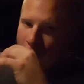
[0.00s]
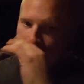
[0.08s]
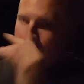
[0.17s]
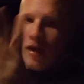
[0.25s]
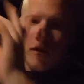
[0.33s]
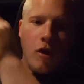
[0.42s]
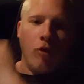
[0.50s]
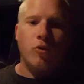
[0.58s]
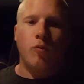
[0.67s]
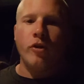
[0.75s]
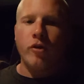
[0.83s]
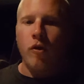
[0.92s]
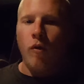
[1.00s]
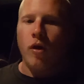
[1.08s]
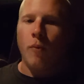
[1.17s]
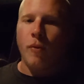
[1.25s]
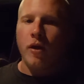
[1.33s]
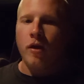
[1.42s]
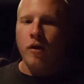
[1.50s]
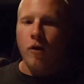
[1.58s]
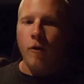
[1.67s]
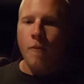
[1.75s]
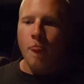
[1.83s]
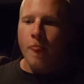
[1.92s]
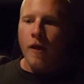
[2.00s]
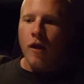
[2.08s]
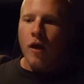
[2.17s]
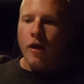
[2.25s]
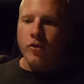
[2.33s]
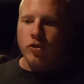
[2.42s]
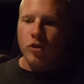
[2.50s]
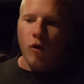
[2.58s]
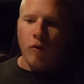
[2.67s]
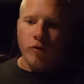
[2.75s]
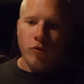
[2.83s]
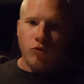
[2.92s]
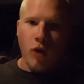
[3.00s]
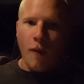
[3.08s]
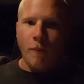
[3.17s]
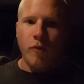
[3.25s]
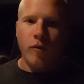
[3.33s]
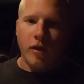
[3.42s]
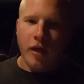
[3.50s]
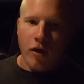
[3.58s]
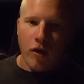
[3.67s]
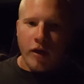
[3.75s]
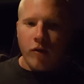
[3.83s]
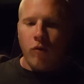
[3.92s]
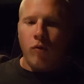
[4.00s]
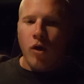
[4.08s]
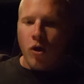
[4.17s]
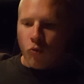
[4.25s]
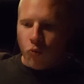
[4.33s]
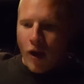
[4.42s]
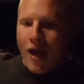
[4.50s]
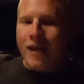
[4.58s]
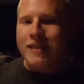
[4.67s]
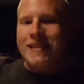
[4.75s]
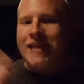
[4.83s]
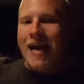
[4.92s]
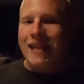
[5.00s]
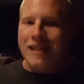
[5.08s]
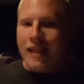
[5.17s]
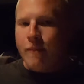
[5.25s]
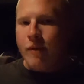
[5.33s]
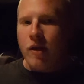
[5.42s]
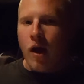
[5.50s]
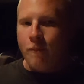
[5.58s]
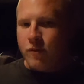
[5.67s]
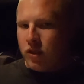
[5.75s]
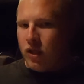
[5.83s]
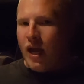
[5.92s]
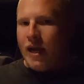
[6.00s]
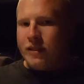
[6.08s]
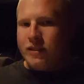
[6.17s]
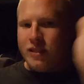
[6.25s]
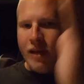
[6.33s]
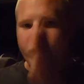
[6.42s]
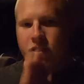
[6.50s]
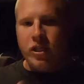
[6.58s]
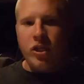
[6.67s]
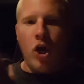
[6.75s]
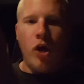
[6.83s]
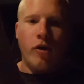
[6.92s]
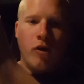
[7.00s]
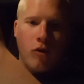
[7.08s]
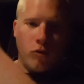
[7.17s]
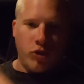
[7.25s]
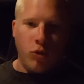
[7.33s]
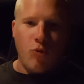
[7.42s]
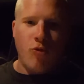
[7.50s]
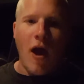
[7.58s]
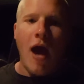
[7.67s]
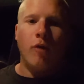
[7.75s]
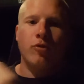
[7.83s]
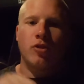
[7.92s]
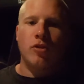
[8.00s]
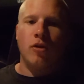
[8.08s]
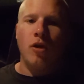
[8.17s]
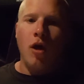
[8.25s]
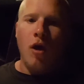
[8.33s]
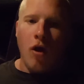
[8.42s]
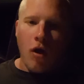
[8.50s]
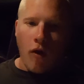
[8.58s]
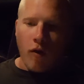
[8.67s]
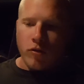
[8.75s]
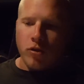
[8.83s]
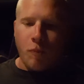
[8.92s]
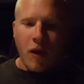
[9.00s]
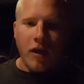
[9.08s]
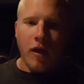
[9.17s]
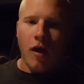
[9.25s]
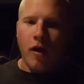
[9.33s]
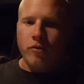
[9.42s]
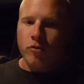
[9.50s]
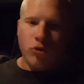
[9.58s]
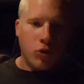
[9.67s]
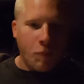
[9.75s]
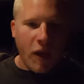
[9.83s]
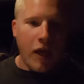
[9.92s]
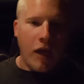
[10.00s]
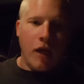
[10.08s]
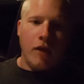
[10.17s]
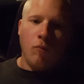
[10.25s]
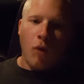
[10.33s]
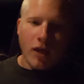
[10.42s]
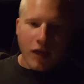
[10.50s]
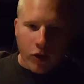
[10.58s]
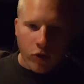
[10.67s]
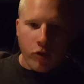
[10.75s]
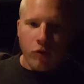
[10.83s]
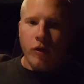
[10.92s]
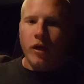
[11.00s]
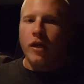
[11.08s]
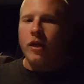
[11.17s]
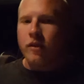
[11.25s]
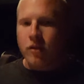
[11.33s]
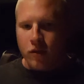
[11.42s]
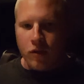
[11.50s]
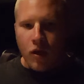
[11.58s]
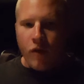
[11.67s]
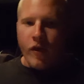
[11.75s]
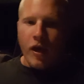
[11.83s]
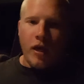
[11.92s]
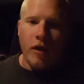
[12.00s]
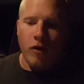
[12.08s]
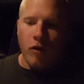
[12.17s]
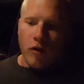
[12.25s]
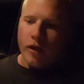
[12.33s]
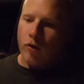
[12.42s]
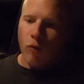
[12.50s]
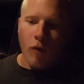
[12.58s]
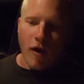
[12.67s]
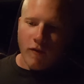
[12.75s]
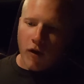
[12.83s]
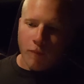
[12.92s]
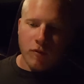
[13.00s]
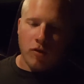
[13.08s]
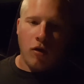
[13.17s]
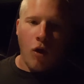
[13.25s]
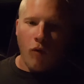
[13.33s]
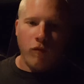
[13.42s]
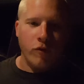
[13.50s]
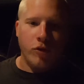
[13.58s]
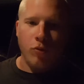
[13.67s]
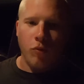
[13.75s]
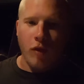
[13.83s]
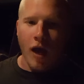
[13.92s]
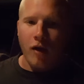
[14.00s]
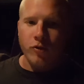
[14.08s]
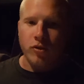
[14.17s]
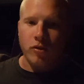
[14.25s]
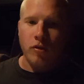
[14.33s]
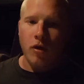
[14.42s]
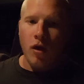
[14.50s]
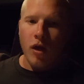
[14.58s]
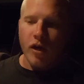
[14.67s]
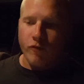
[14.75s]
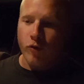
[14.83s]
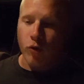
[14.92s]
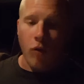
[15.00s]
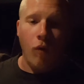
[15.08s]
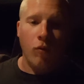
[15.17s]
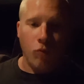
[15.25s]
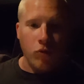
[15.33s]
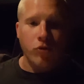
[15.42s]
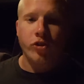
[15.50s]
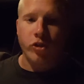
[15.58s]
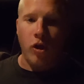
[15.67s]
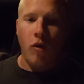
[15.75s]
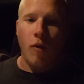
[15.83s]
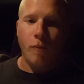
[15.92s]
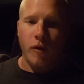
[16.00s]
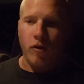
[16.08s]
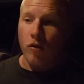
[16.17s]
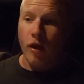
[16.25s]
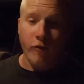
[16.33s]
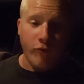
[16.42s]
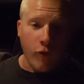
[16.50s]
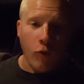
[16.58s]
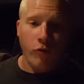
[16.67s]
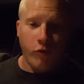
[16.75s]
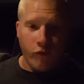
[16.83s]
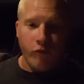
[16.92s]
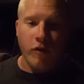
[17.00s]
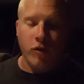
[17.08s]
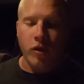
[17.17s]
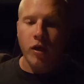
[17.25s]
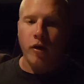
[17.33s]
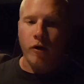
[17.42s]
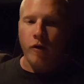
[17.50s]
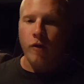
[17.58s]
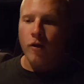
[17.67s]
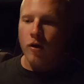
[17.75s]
It knows when you're going up a hill. And so you drop into a gear, it'll raise that limit up to like 1700 or 2000, or depending on your speed and what gear you're in and the hill, it'll rev up to over 2000 if you're going real slow up a hill, like 4th or 5th gear.